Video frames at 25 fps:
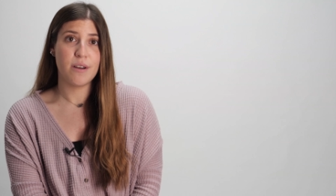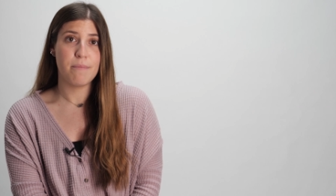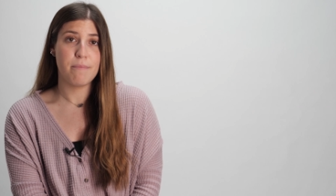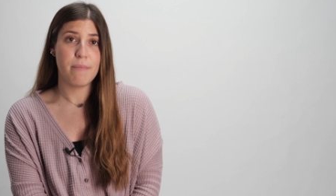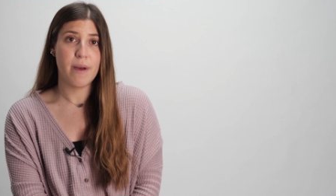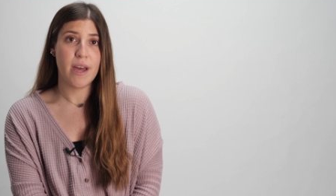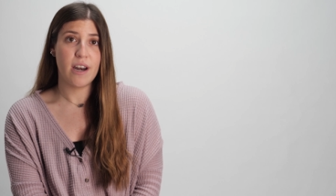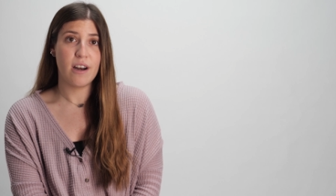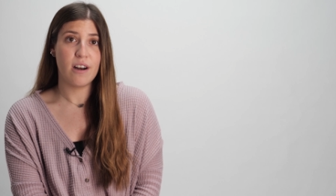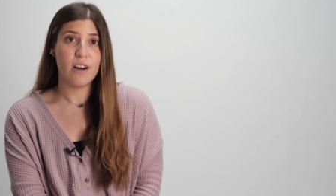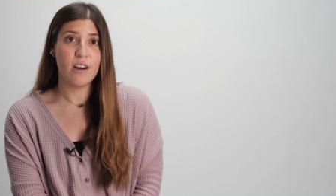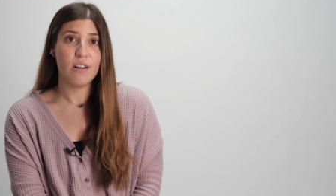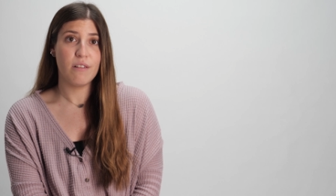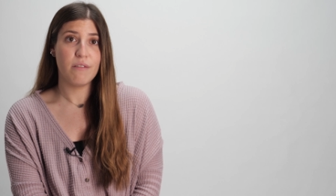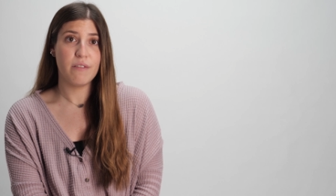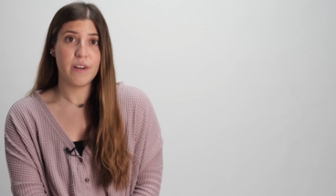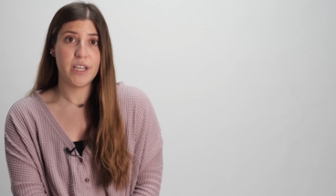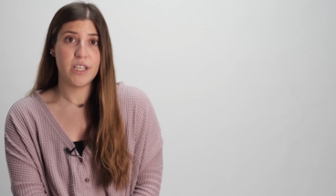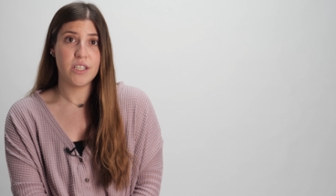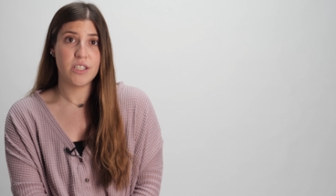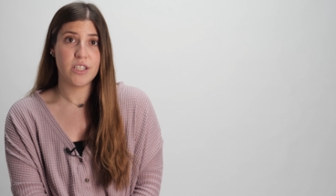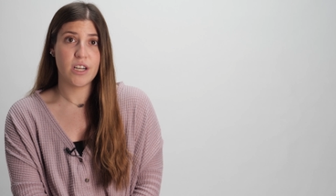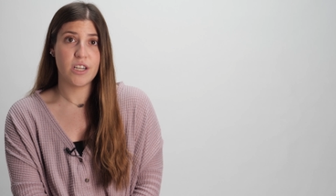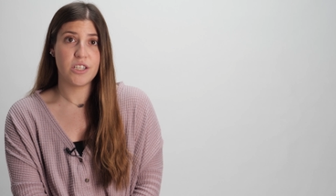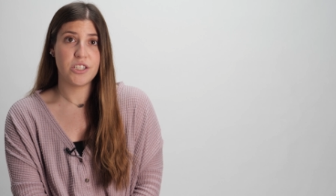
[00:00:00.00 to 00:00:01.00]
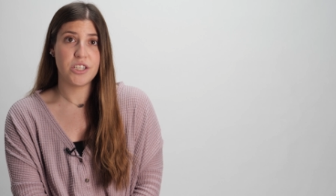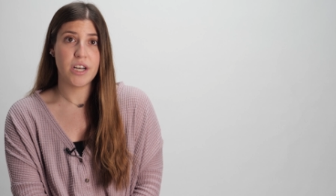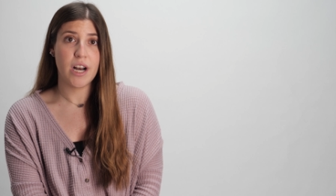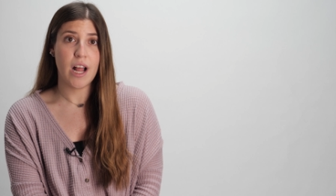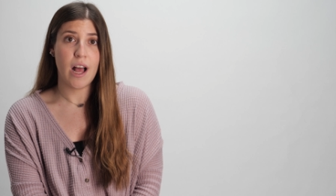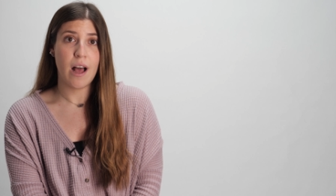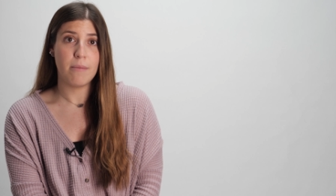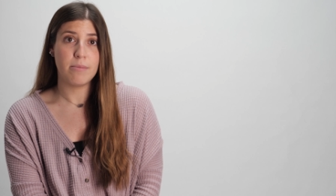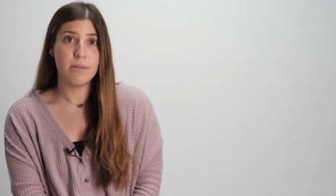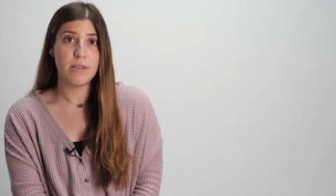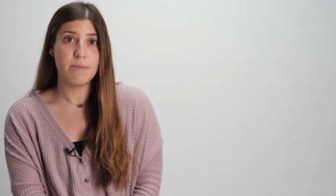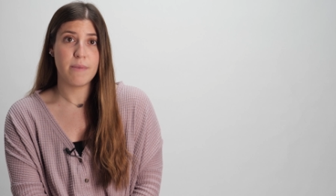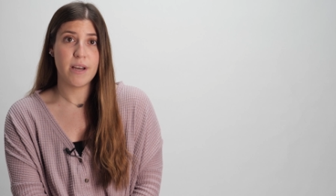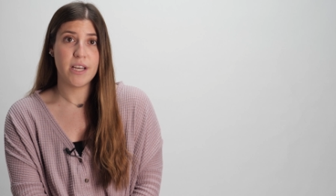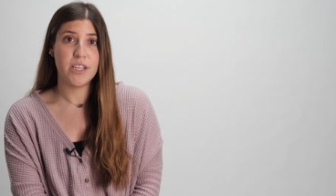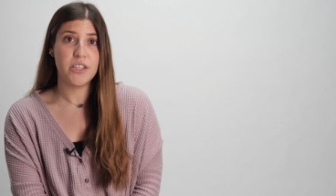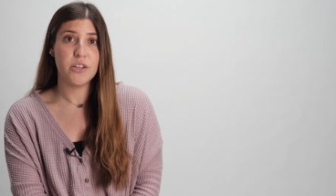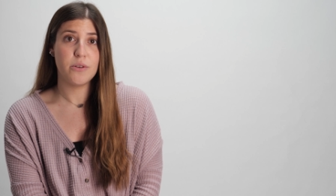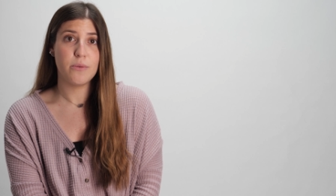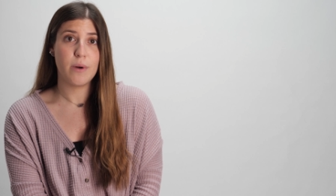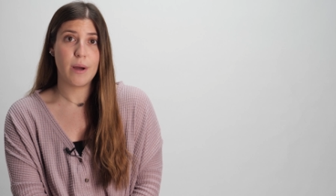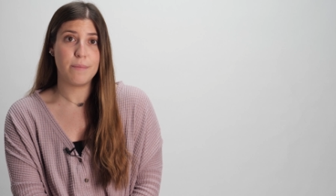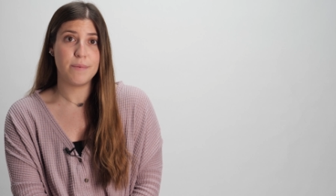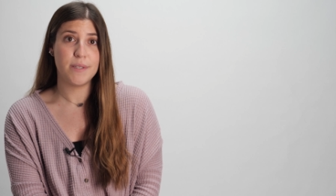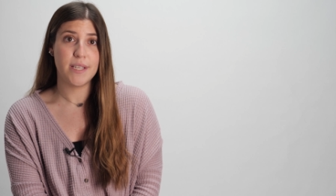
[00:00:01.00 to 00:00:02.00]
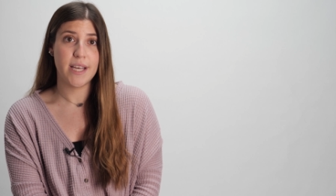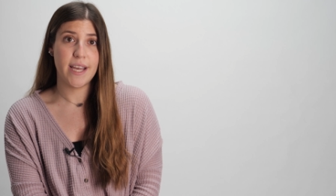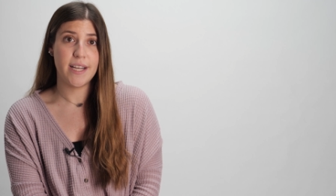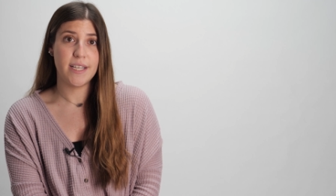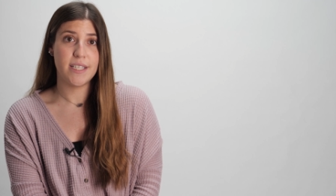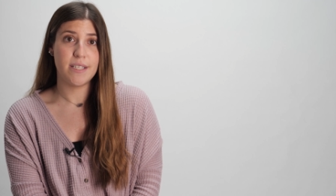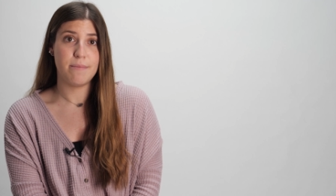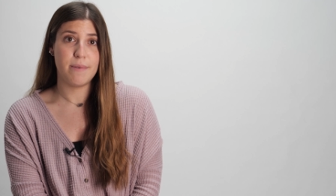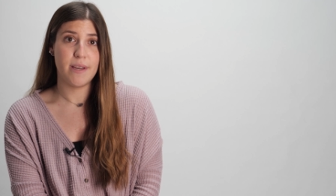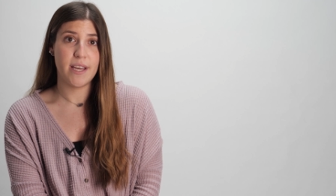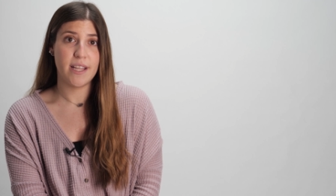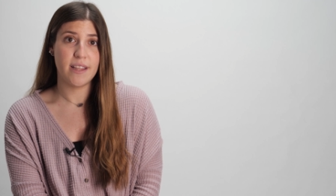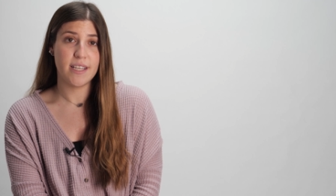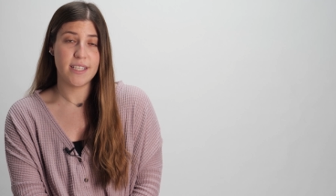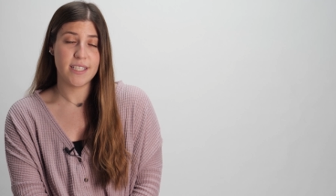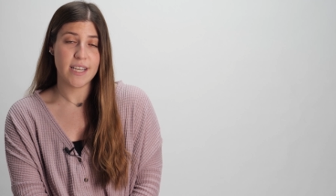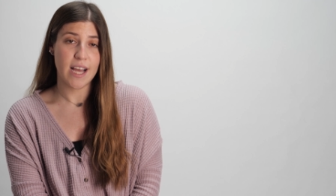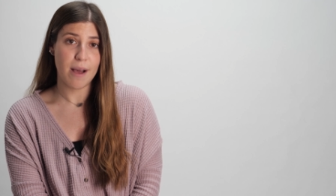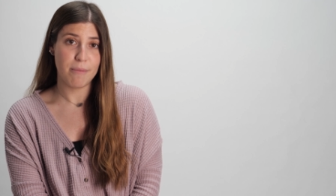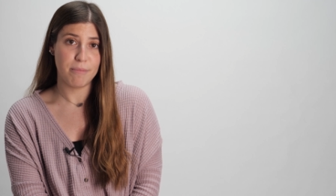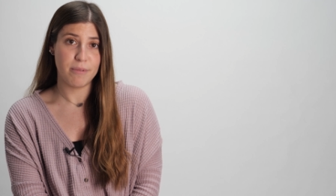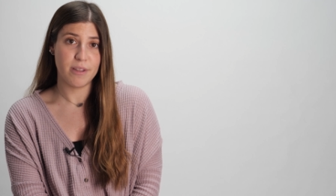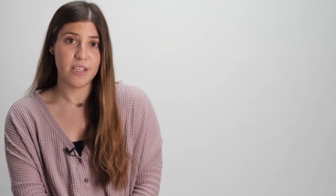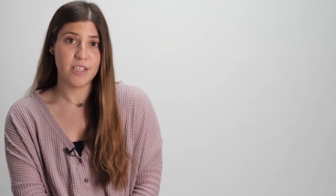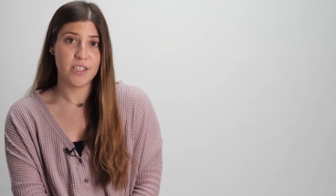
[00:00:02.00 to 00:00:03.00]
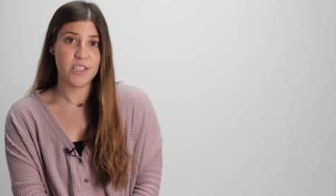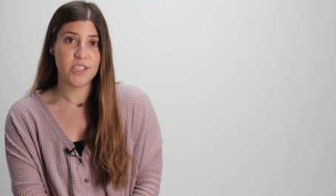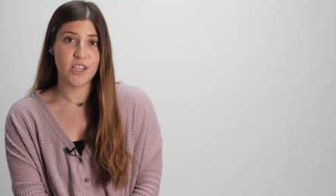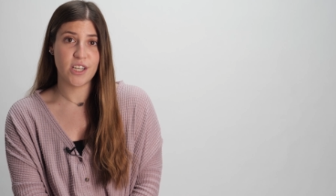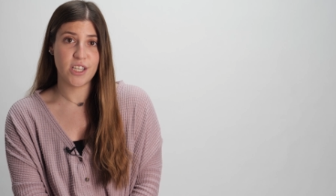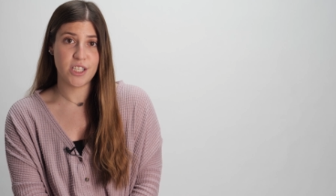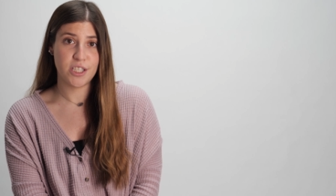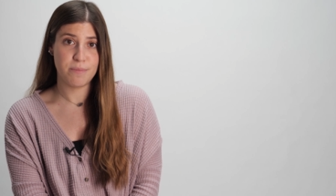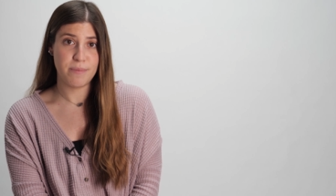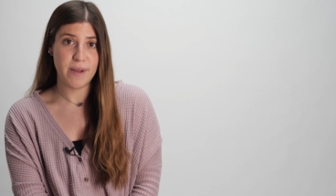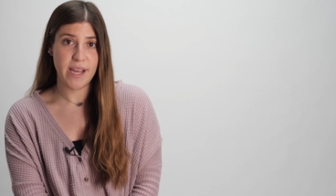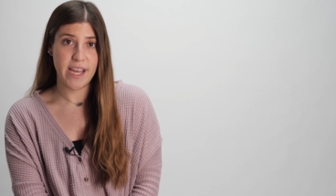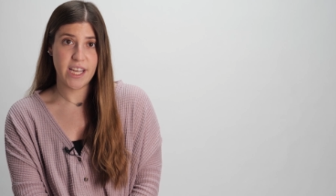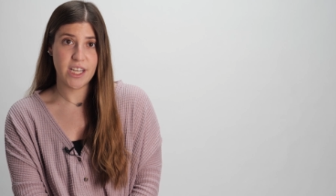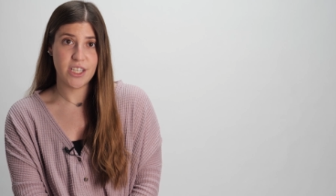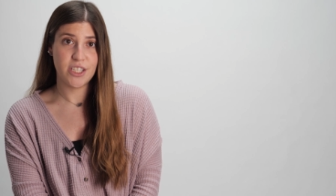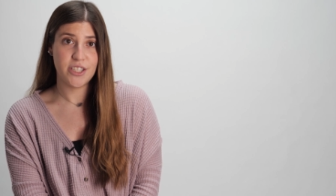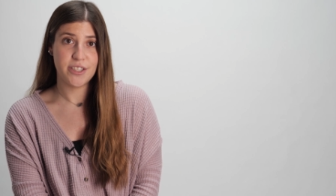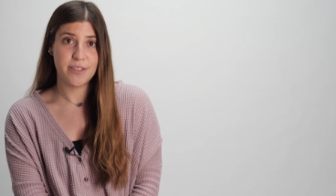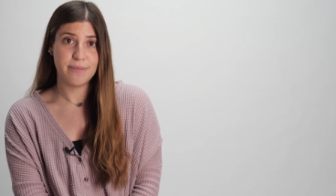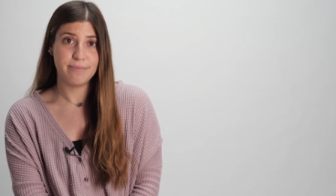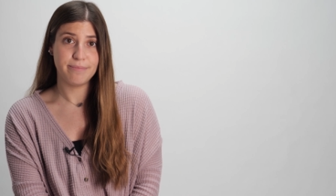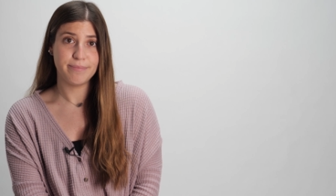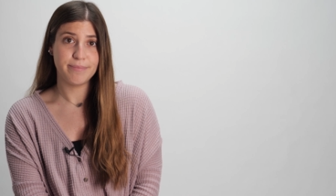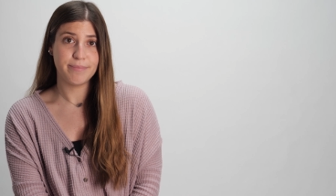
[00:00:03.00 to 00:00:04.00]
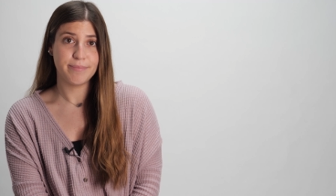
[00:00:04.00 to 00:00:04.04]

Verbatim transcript: competitor research and optimize your website to be at the top of the search page.